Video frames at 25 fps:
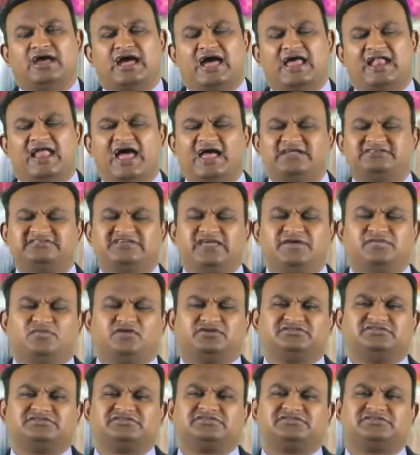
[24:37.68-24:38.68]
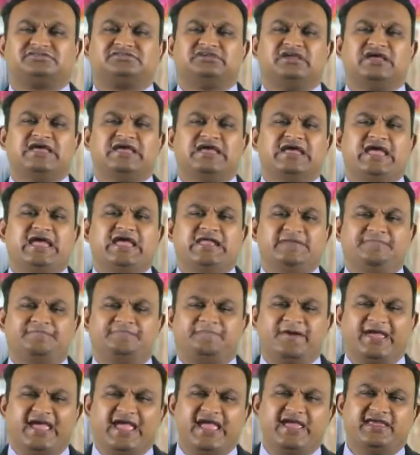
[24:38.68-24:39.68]
And as He was in
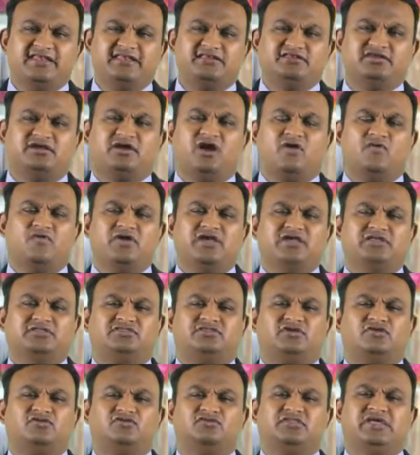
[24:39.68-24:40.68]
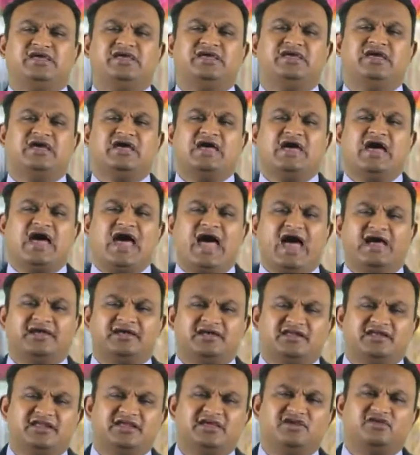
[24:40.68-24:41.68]
pain, going through the
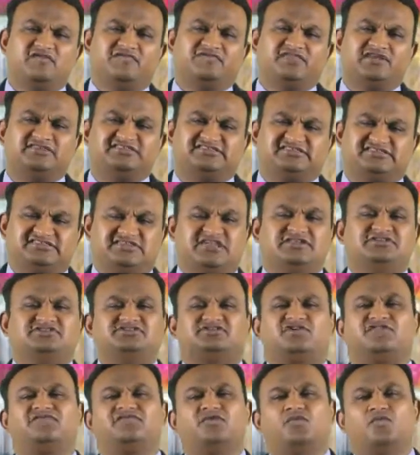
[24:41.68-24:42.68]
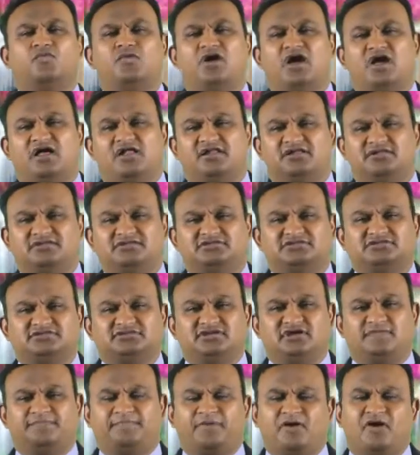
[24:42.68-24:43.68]
agony of the sins of the world
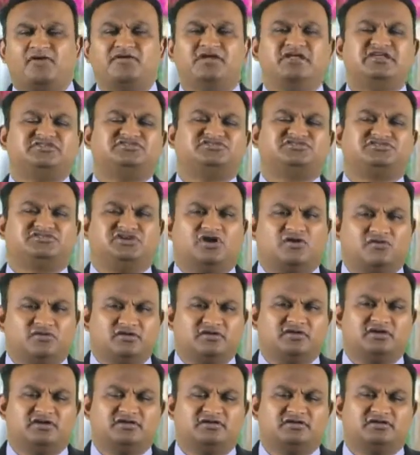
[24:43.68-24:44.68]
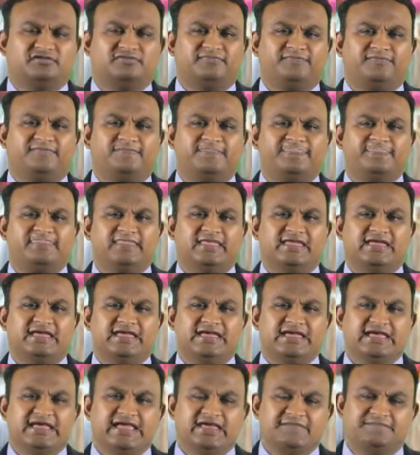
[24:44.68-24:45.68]
upon His shoulder,
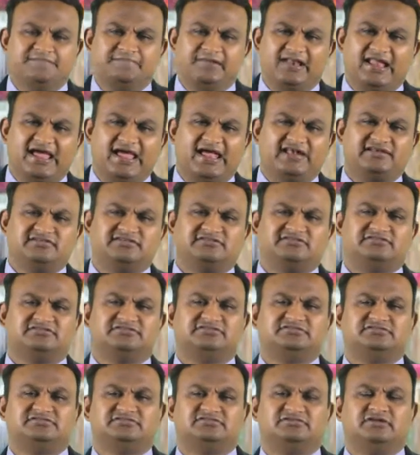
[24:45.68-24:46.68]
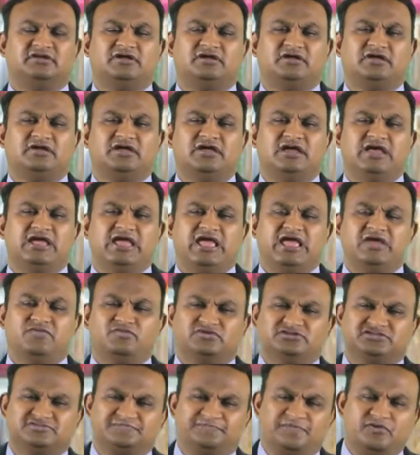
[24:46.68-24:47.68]
He bled. He
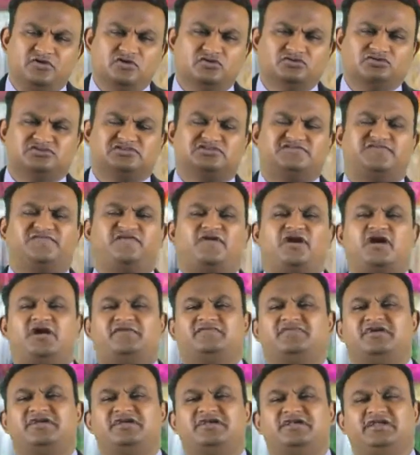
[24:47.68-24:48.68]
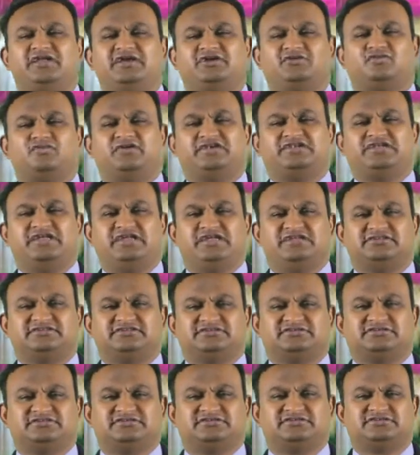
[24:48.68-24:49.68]
was bruised for our
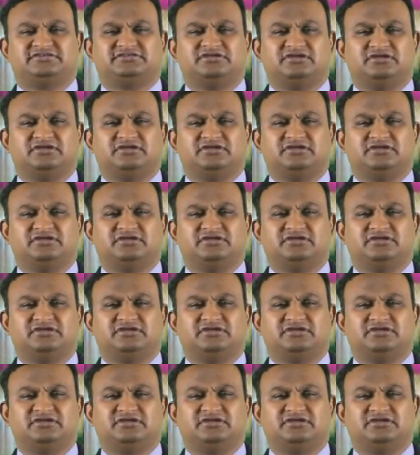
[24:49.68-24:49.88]
iniquities.